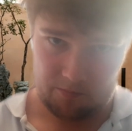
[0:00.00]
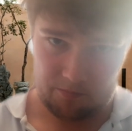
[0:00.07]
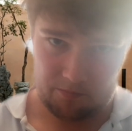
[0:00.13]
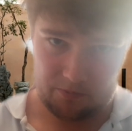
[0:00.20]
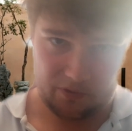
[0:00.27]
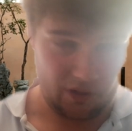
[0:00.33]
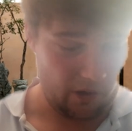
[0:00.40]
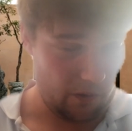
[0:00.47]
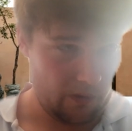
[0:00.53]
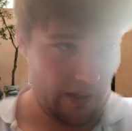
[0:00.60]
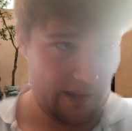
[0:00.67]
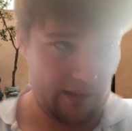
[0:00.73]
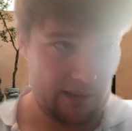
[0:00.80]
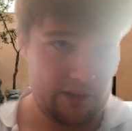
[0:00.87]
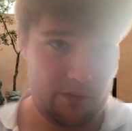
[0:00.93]
So
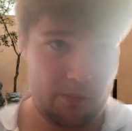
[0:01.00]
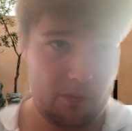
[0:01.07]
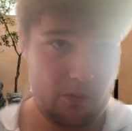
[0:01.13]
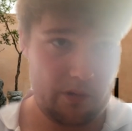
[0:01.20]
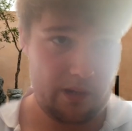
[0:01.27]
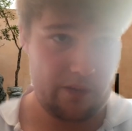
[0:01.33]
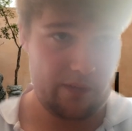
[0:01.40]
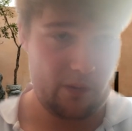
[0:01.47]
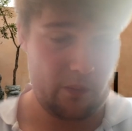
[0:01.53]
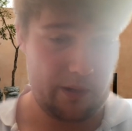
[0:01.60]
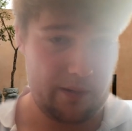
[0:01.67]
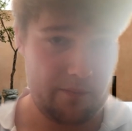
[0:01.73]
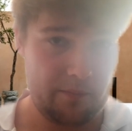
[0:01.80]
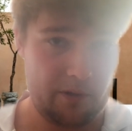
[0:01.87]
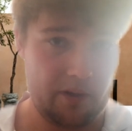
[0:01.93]
Liverpool could definitely
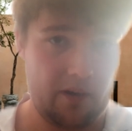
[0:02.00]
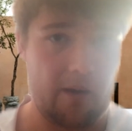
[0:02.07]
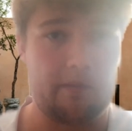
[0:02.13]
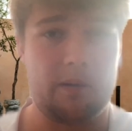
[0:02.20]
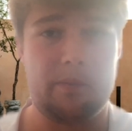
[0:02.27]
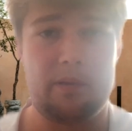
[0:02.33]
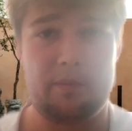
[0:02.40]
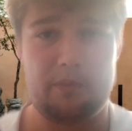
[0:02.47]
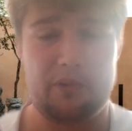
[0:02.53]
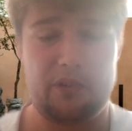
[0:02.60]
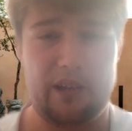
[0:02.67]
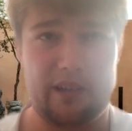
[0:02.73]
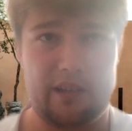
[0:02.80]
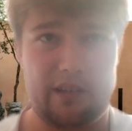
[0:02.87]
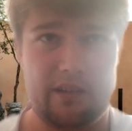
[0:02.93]
win, but I'm going to put them
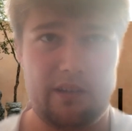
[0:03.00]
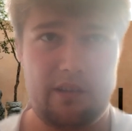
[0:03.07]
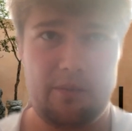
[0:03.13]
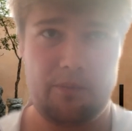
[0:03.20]
second.